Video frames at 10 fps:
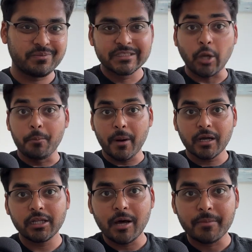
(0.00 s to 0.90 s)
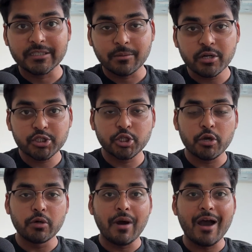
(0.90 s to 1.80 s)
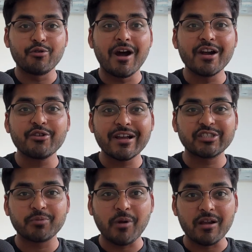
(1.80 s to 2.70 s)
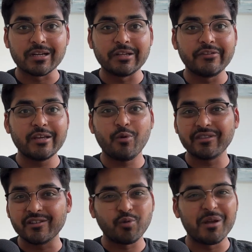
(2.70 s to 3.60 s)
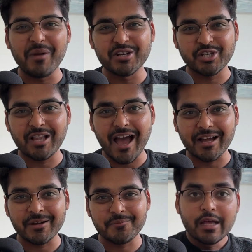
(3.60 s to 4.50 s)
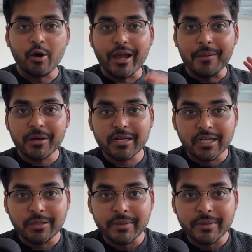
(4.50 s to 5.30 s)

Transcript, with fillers: So buckle up because I'm going to show you how to 100x your productivity with this one magical hack. Okay, I'm gonna cut the